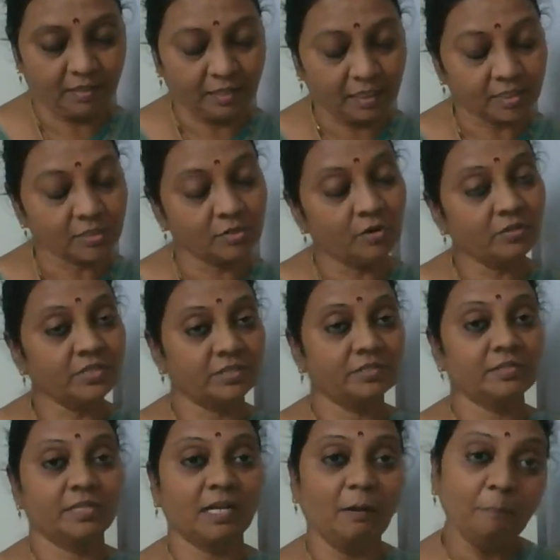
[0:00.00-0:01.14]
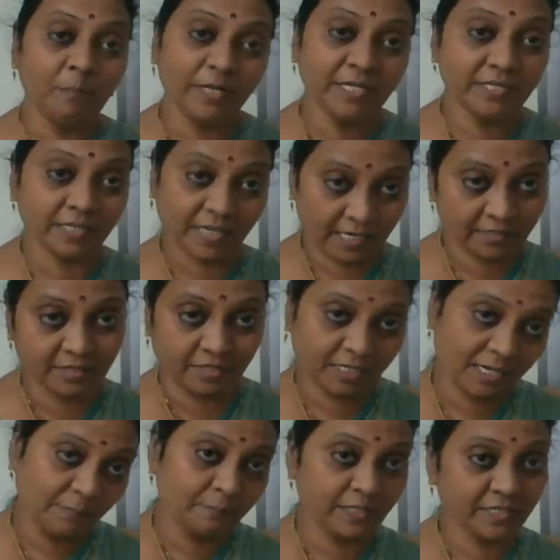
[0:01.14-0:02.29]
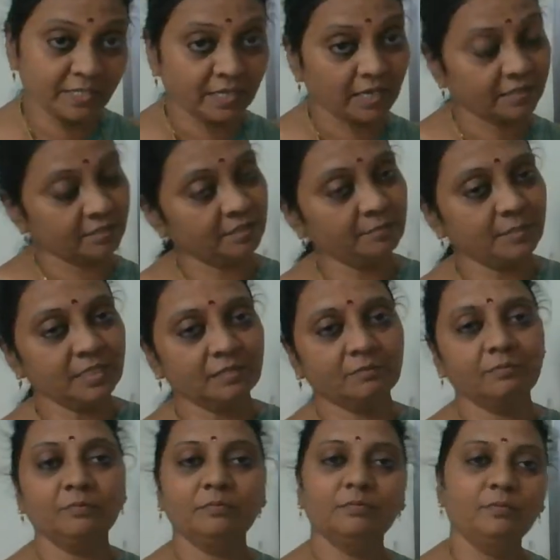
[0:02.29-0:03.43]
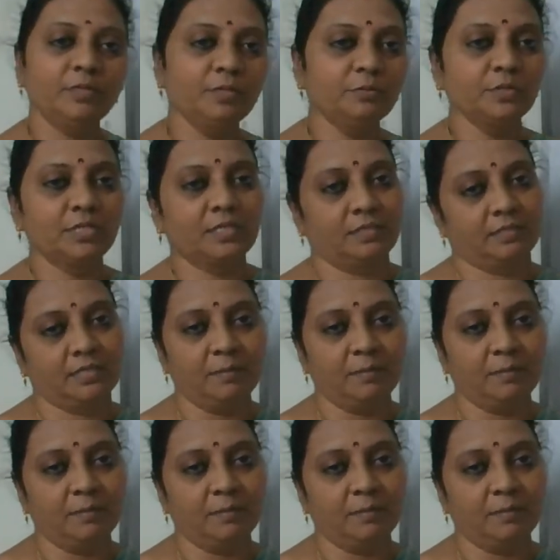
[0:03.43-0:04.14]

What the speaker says: It's not just completed action. Completed action means we use